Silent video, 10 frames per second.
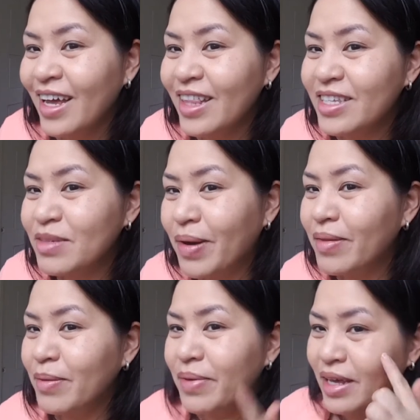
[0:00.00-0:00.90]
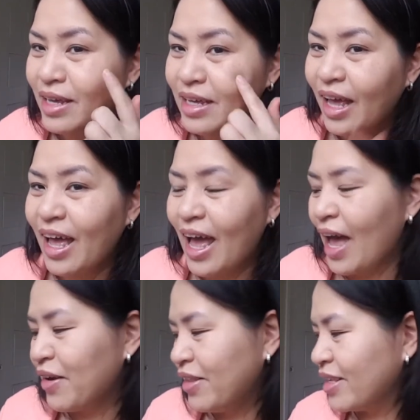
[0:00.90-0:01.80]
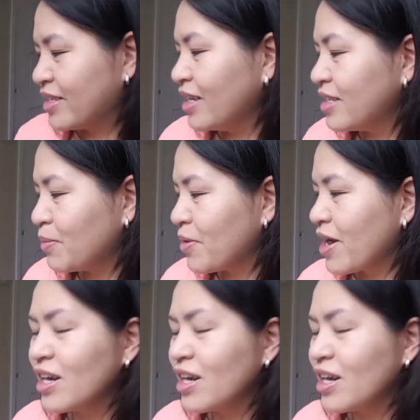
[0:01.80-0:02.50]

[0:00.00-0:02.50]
This is probably being out in the sun somewhere,